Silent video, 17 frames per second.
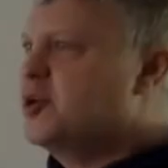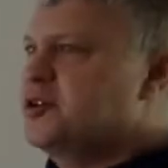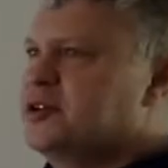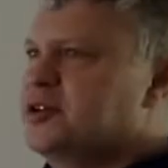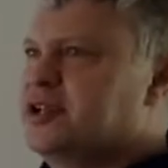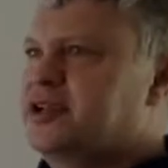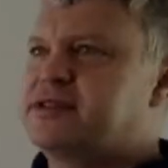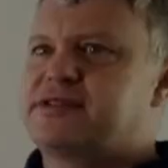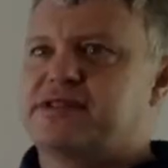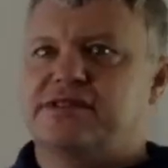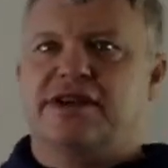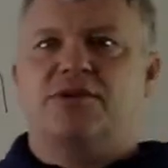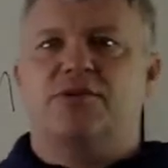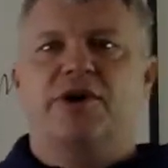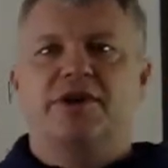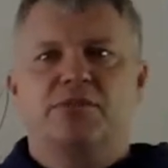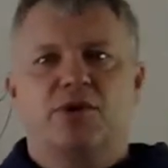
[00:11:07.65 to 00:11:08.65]
want to do it here is there's
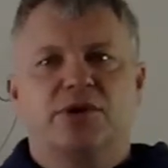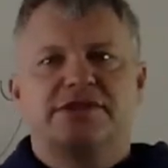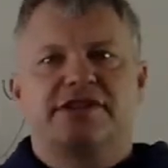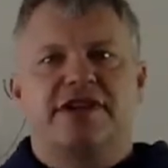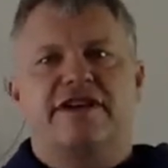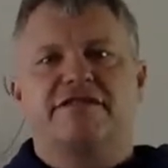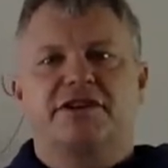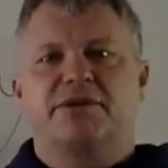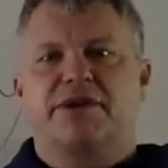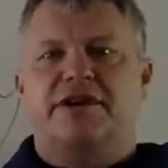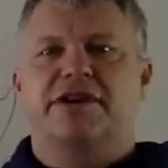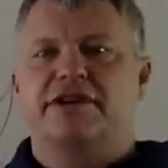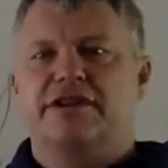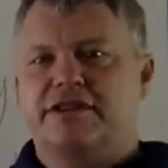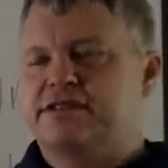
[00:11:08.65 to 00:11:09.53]
like whiteboards everywhere here.